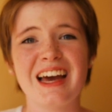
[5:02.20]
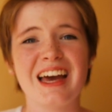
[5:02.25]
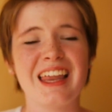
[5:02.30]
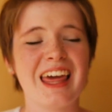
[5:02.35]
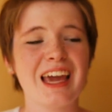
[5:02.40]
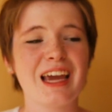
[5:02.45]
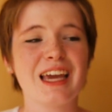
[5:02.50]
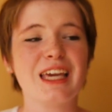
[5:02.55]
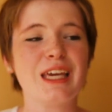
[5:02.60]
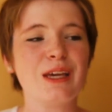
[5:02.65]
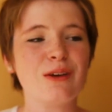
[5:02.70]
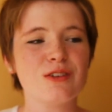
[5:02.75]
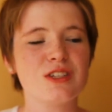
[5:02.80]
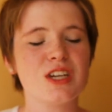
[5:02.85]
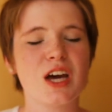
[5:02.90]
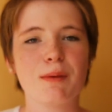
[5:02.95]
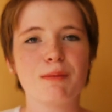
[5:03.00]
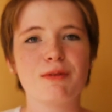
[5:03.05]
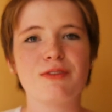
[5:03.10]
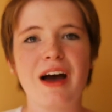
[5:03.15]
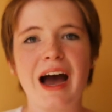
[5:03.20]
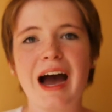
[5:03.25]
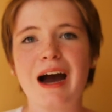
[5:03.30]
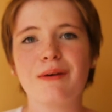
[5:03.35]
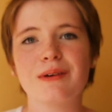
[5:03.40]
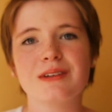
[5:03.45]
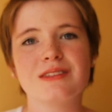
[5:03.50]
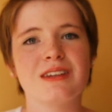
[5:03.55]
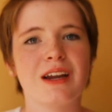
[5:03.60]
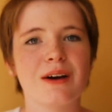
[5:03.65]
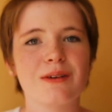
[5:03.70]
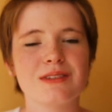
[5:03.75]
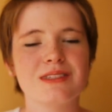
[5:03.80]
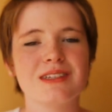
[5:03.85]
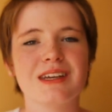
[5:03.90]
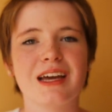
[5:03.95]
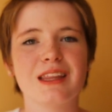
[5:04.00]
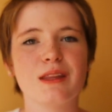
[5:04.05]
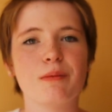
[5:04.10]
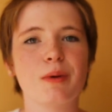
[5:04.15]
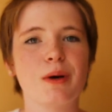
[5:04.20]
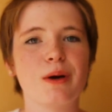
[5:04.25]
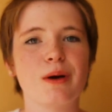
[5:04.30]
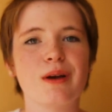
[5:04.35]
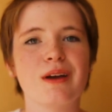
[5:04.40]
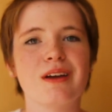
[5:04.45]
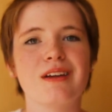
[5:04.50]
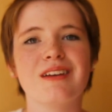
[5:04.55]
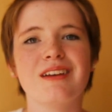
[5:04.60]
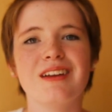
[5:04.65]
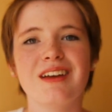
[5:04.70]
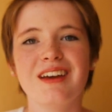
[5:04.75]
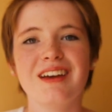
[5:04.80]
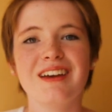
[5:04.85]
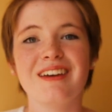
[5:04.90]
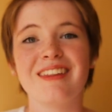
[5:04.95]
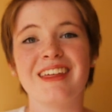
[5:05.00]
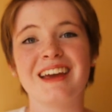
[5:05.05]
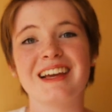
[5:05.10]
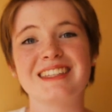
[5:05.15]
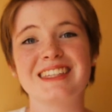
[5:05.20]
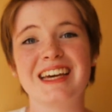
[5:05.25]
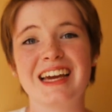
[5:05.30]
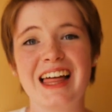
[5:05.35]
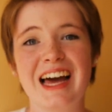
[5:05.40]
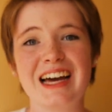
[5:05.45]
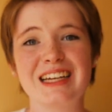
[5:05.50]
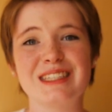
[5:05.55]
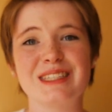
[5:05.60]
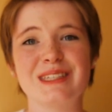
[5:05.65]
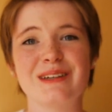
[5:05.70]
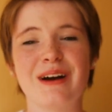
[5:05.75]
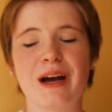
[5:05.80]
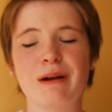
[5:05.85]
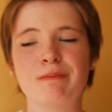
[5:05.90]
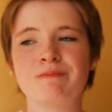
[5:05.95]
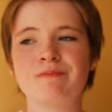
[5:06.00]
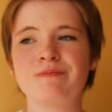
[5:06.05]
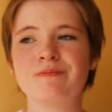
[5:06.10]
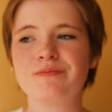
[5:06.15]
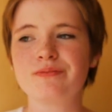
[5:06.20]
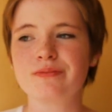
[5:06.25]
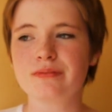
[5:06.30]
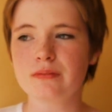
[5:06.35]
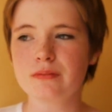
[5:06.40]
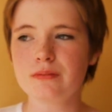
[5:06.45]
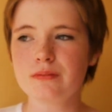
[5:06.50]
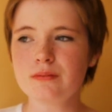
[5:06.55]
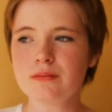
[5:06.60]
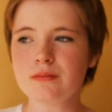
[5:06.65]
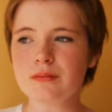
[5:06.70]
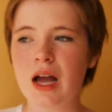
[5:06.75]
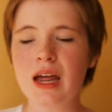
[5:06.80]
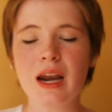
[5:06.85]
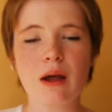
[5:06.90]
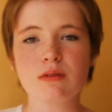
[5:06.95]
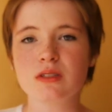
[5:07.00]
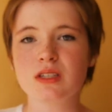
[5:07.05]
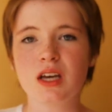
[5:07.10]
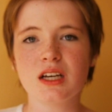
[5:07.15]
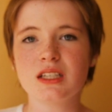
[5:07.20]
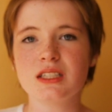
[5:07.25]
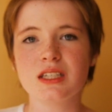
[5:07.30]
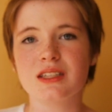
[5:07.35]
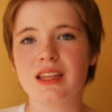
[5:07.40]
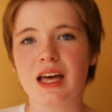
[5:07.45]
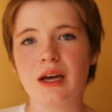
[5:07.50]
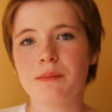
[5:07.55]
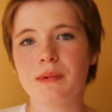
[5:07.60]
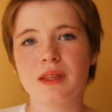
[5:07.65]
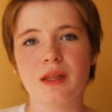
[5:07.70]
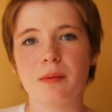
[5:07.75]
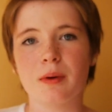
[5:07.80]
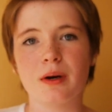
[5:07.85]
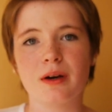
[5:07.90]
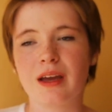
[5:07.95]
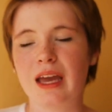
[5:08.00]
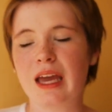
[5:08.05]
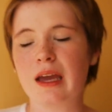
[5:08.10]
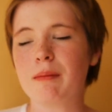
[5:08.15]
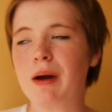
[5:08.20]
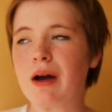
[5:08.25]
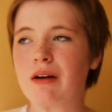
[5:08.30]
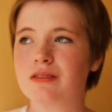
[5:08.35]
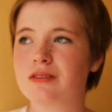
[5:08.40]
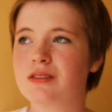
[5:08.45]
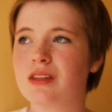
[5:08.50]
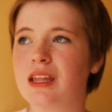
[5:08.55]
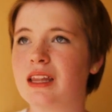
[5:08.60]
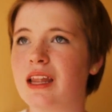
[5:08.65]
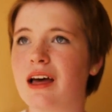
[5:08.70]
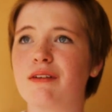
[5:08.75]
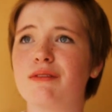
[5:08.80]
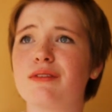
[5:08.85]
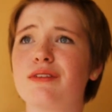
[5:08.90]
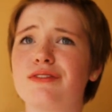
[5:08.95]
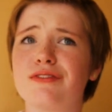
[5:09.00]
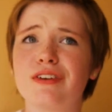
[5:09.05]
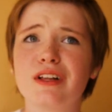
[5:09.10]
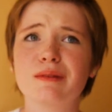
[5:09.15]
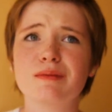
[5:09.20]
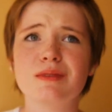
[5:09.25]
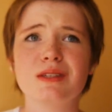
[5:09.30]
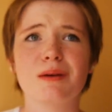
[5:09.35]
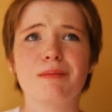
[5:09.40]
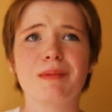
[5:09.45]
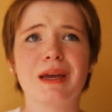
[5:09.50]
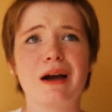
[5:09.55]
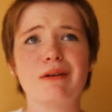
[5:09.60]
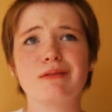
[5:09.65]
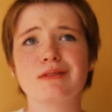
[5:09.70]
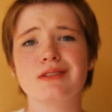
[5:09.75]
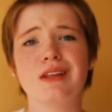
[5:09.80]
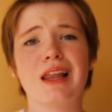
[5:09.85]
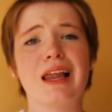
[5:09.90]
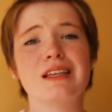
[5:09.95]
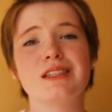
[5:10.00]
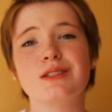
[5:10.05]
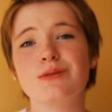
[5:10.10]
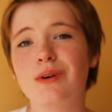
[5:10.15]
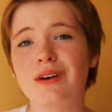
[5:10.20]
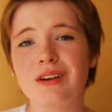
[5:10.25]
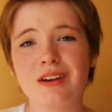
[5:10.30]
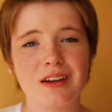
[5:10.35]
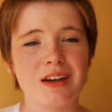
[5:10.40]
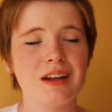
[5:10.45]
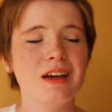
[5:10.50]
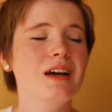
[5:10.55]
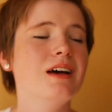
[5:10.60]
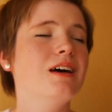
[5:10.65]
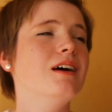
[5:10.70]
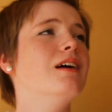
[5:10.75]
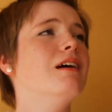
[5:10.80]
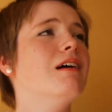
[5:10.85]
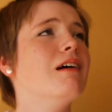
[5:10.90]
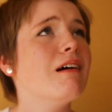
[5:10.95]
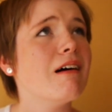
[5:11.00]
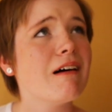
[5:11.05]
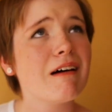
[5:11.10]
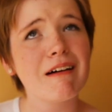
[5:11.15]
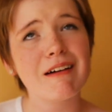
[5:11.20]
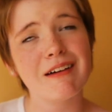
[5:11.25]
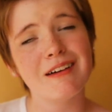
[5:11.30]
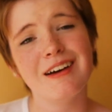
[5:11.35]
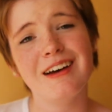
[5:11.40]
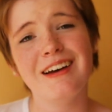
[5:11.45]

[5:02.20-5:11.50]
and like queued up for hours and hours to get the book and things like that. So and I was gutted then when the book came out, and then now the film's coming out. It's the last one. Oh.